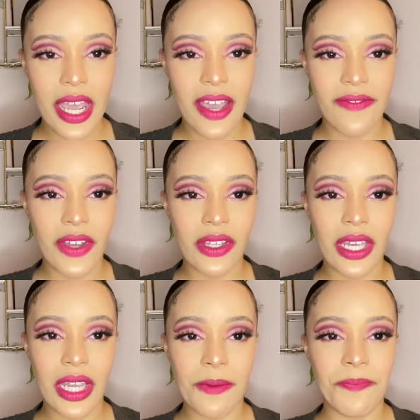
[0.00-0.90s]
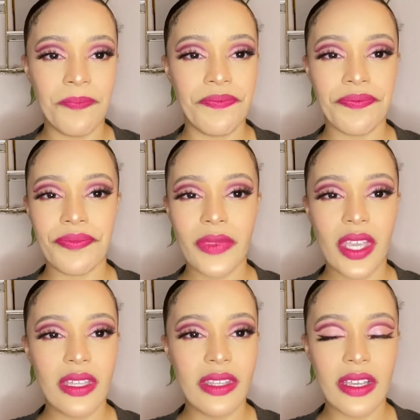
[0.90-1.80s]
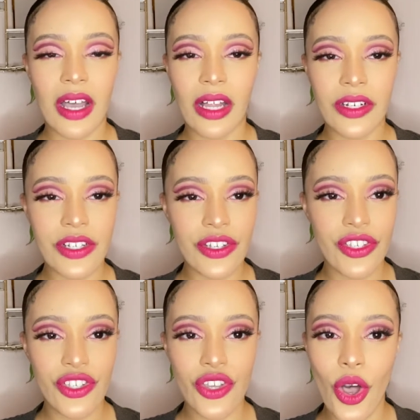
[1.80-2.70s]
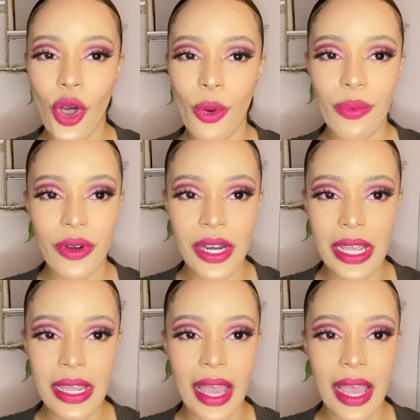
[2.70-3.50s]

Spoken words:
I felt like the colors are so pretty.